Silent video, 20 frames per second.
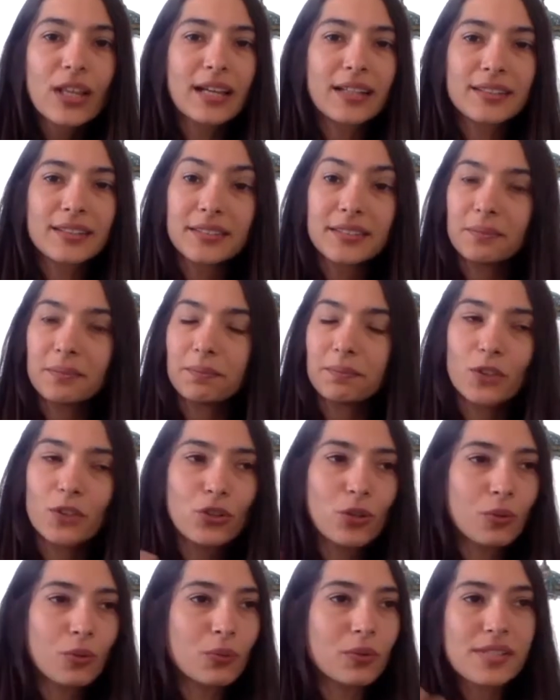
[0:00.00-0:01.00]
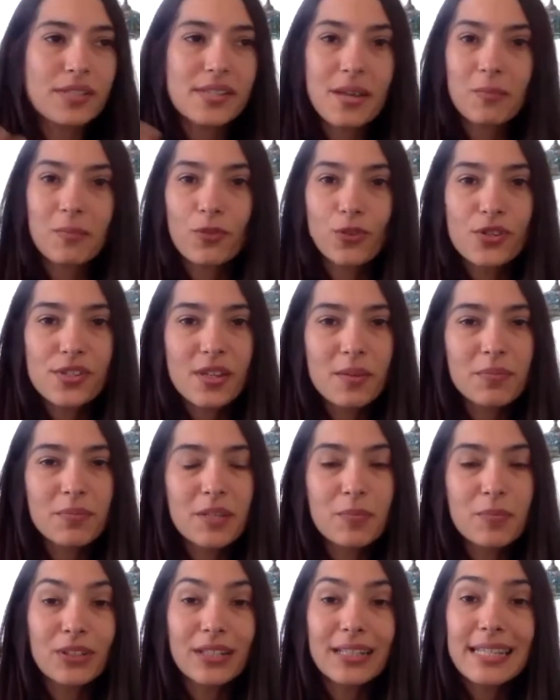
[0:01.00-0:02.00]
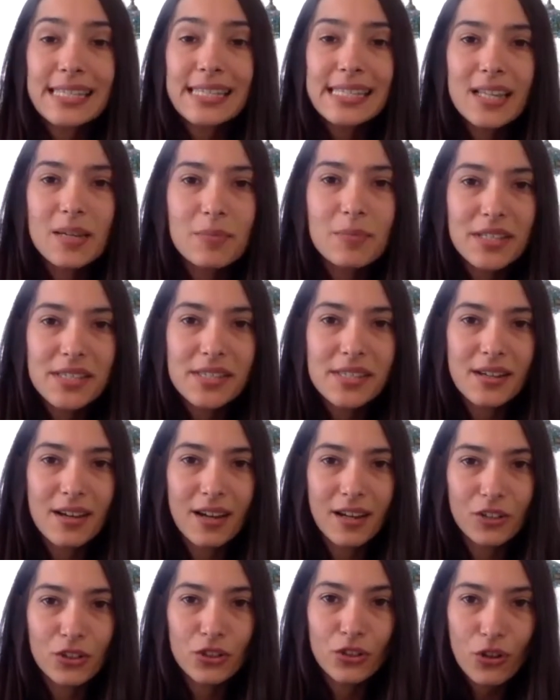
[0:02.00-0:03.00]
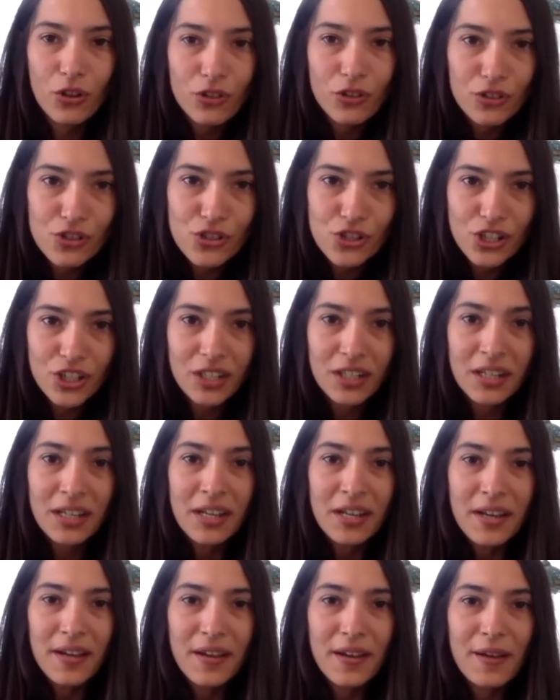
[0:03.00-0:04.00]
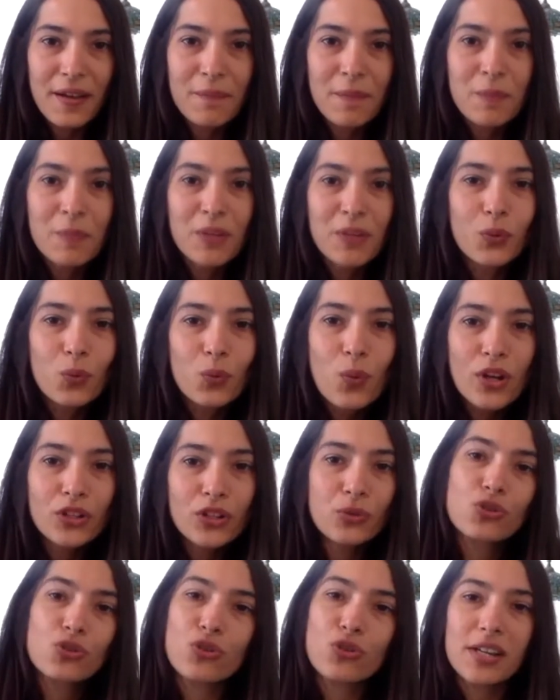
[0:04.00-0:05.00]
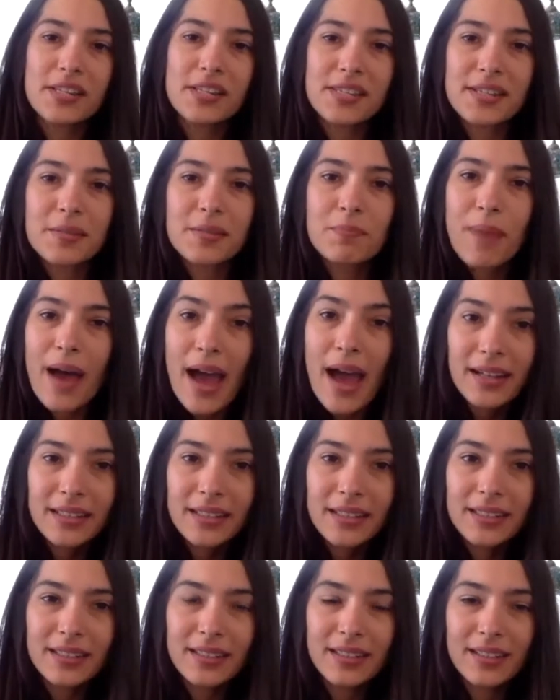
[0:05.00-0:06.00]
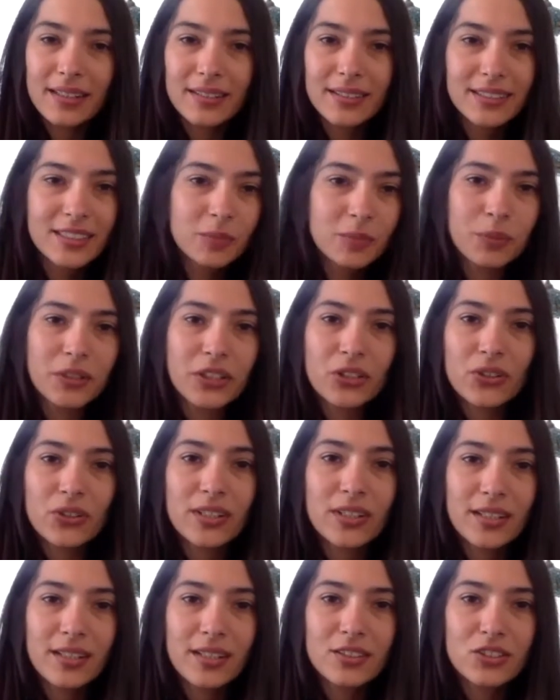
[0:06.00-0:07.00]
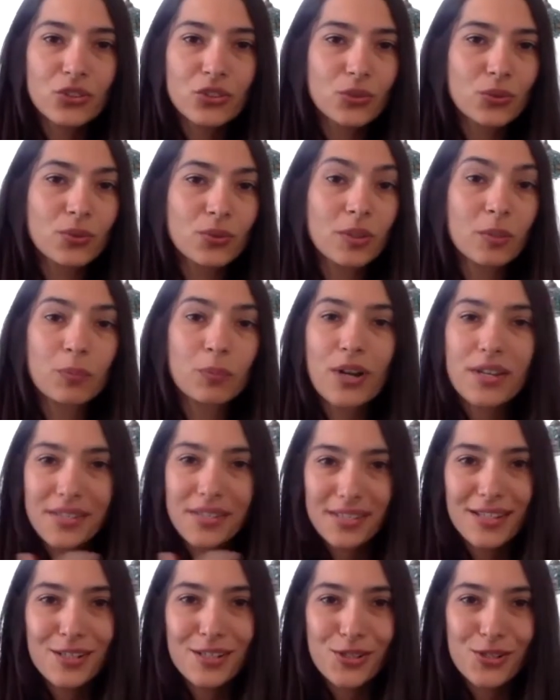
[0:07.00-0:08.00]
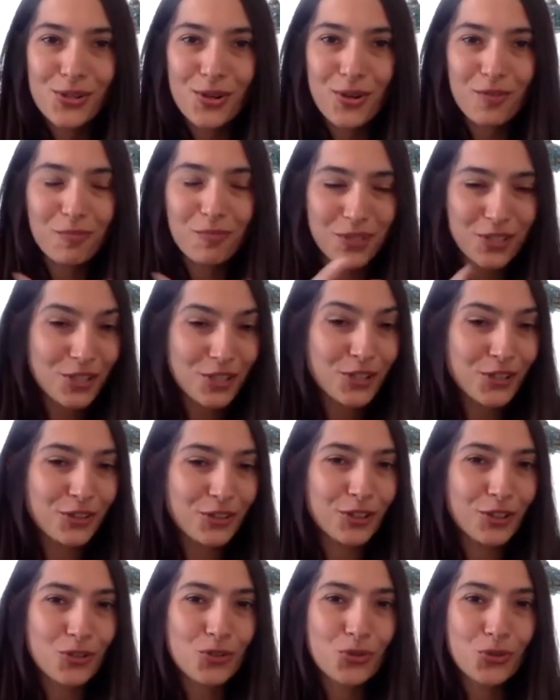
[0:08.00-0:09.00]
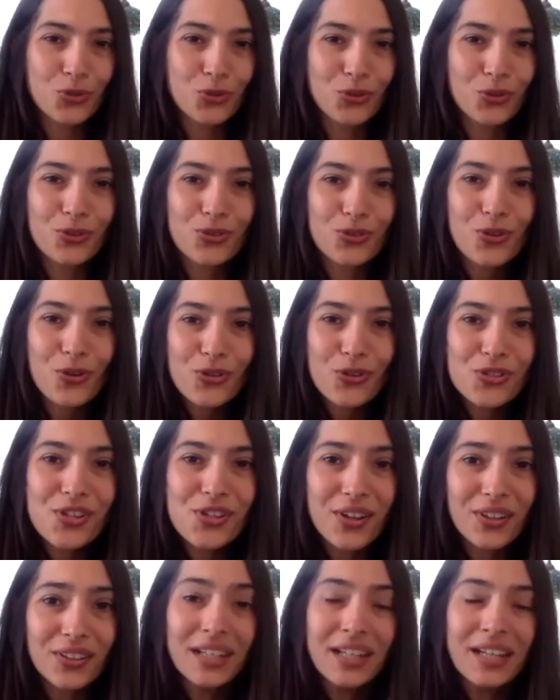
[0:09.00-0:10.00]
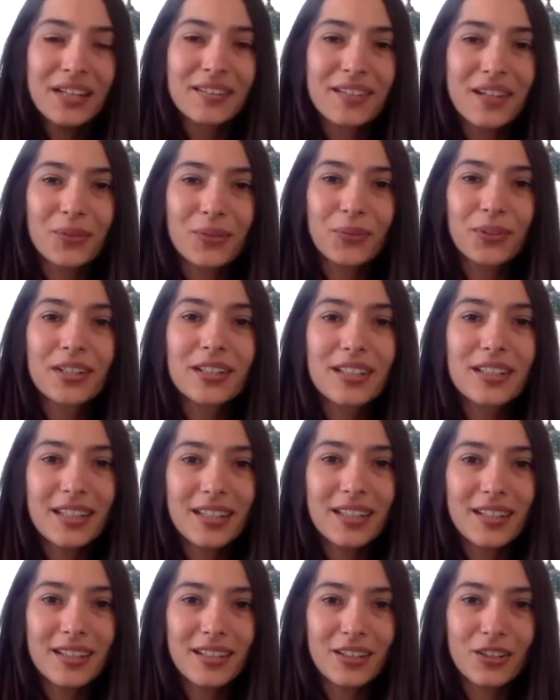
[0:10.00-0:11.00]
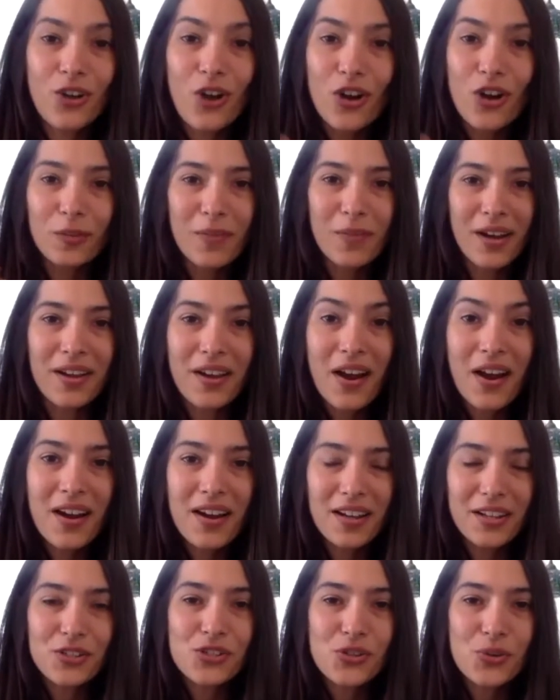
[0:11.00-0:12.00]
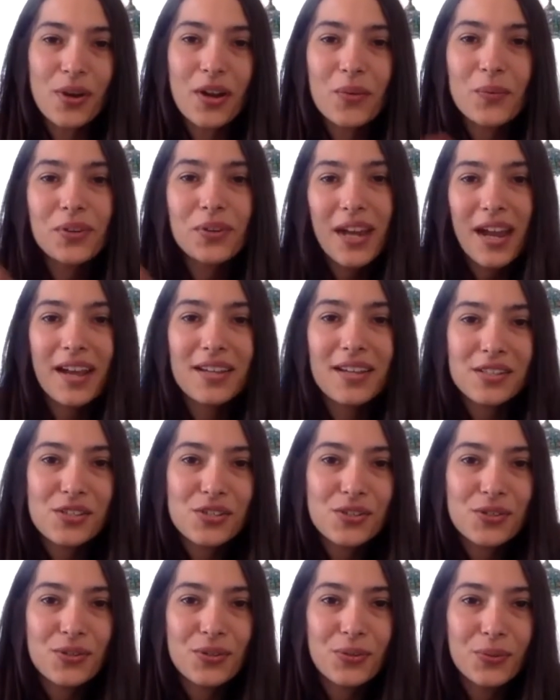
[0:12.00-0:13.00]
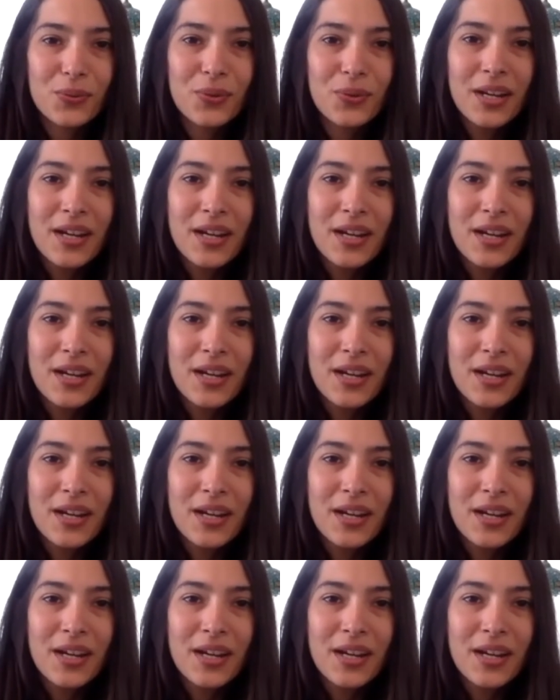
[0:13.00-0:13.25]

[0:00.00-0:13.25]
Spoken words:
and, for some people, Islamist ideology. But when you trace it back, this period, to the presidency of particularly Turgut Özal, that really caught my eye. So I want to ask you,